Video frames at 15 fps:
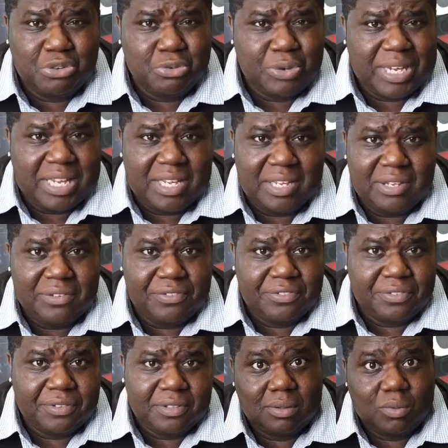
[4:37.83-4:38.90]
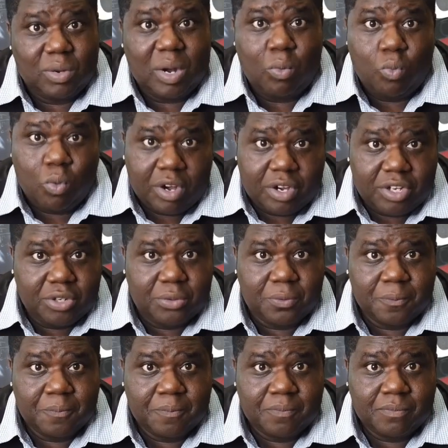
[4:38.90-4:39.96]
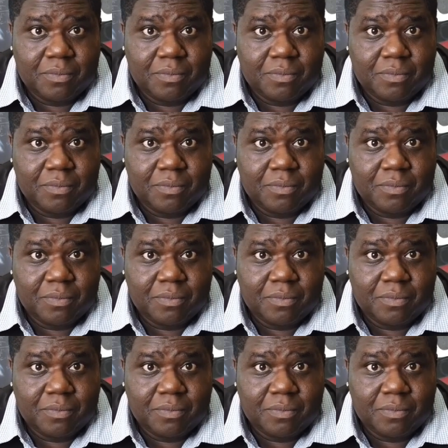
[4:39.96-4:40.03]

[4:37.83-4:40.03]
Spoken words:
grieve. What I want to do